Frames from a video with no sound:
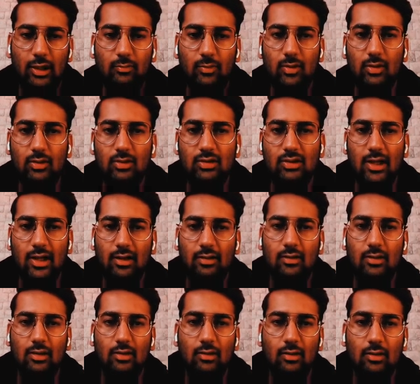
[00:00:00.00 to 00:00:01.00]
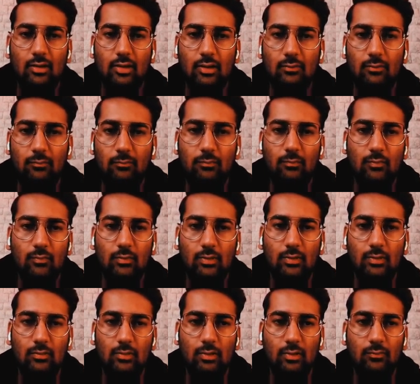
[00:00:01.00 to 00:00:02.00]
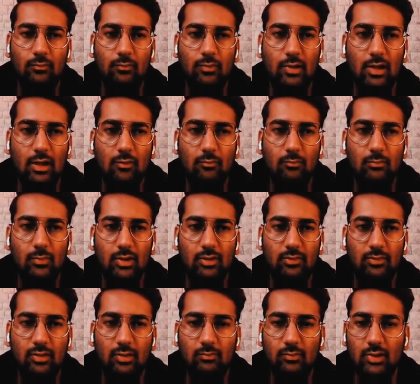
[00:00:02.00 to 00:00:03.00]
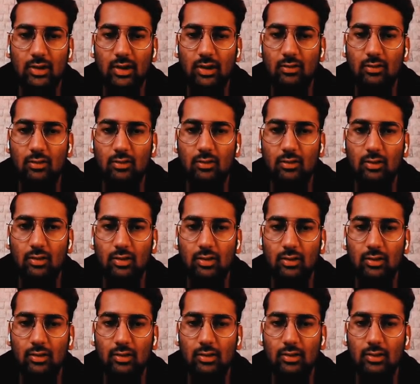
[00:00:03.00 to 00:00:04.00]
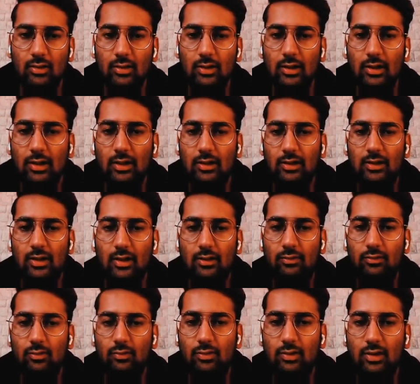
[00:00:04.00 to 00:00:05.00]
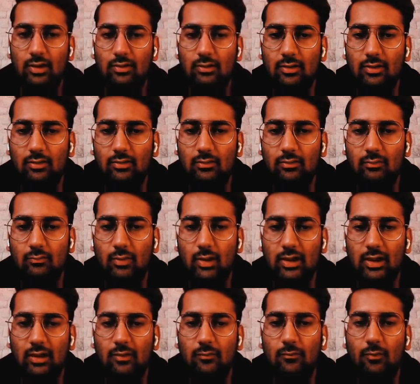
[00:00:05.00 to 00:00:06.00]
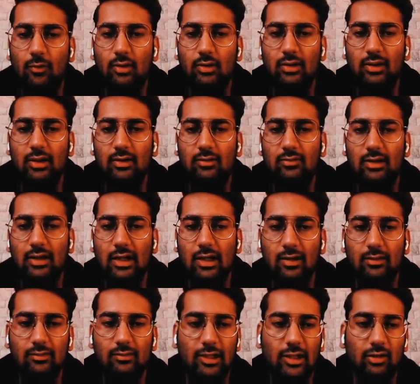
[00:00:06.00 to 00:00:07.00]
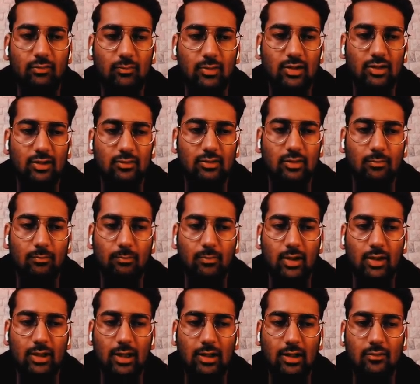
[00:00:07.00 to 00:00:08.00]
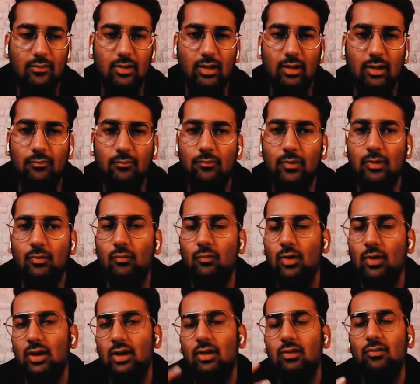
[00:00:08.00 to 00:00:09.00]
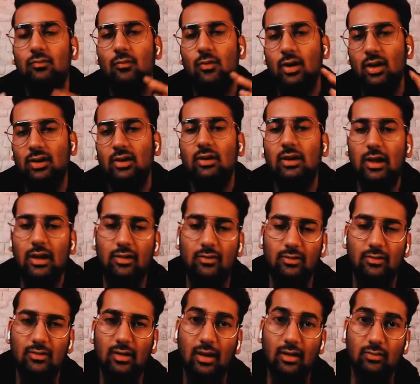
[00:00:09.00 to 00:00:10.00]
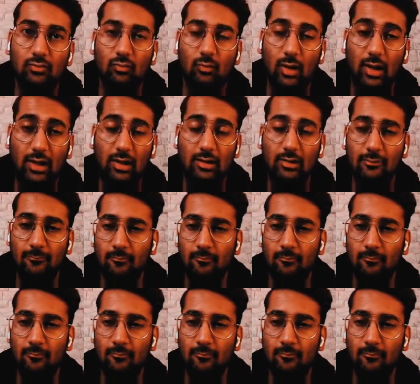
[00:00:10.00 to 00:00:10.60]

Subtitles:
me check if we have missed something or not. Yeah, so this is working for this case. Let me just submit and see if it working for other cases as well.